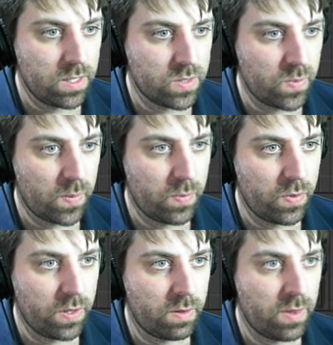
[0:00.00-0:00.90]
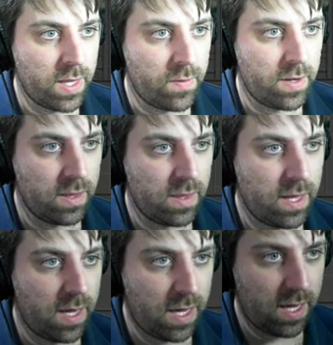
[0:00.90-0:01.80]
Let's maybe put that one in
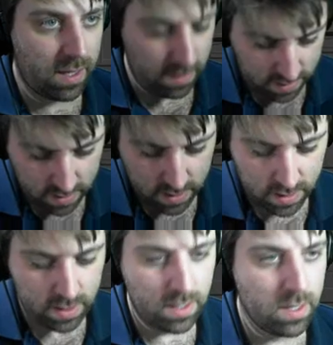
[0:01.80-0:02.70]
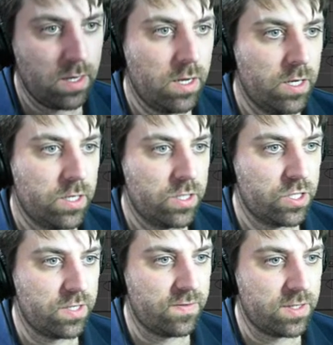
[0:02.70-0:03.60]
there.
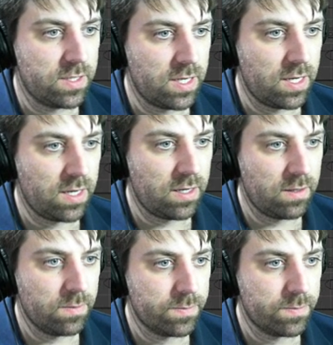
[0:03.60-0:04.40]
Shift D